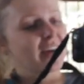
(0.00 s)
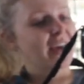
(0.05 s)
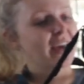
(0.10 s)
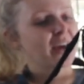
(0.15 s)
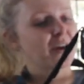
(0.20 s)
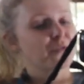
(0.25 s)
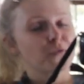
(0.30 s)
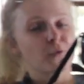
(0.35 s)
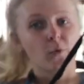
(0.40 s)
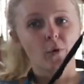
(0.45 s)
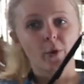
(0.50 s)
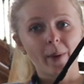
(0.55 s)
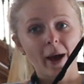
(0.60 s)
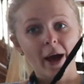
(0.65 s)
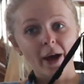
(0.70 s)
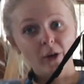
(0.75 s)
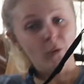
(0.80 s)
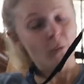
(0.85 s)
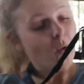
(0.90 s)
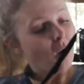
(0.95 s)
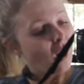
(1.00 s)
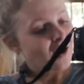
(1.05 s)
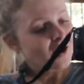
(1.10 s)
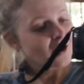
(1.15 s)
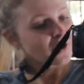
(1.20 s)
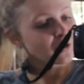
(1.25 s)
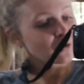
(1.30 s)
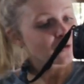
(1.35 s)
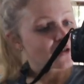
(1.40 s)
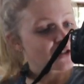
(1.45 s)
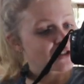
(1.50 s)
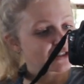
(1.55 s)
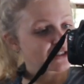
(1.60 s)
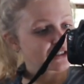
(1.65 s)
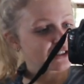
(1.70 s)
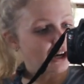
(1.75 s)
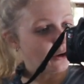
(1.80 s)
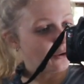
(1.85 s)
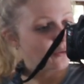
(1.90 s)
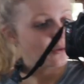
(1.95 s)
a four mile walk through the
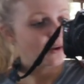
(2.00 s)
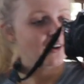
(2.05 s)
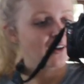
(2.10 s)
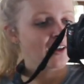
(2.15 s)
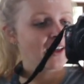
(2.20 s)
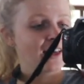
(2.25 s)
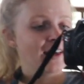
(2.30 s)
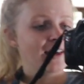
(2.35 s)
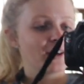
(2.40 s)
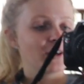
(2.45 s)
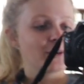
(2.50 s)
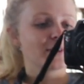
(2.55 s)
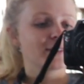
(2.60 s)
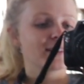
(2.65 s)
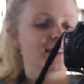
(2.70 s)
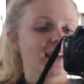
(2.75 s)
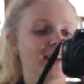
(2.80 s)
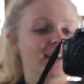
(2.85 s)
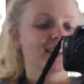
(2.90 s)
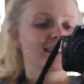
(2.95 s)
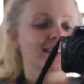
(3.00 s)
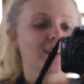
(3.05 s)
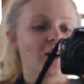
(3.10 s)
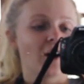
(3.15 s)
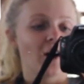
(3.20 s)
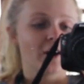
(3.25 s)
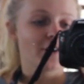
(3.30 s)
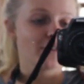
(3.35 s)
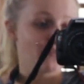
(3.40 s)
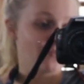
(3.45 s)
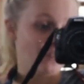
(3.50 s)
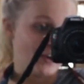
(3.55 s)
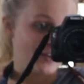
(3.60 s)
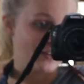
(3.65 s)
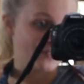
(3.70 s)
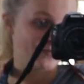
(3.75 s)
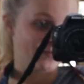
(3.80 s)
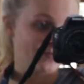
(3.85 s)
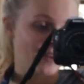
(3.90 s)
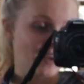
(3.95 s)
snow. It was a ton of
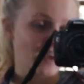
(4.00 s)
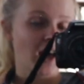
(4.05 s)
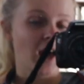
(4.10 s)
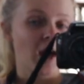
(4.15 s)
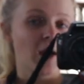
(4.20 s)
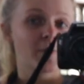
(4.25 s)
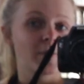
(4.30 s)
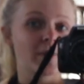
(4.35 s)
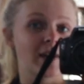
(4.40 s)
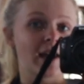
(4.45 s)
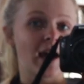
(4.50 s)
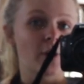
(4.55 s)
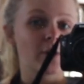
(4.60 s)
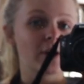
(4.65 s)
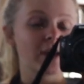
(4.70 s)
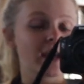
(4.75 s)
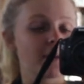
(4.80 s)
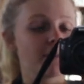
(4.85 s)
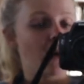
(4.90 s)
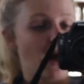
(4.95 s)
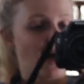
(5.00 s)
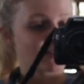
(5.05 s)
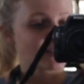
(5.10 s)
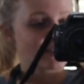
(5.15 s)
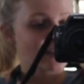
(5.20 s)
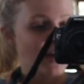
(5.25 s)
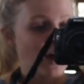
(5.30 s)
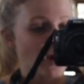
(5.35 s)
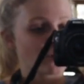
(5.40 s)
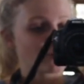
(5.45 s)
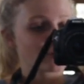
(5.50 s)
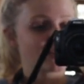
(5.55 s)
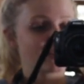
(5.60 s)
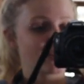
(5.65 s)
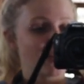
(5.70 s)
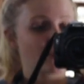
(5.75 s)
fun, but now we came back to the house to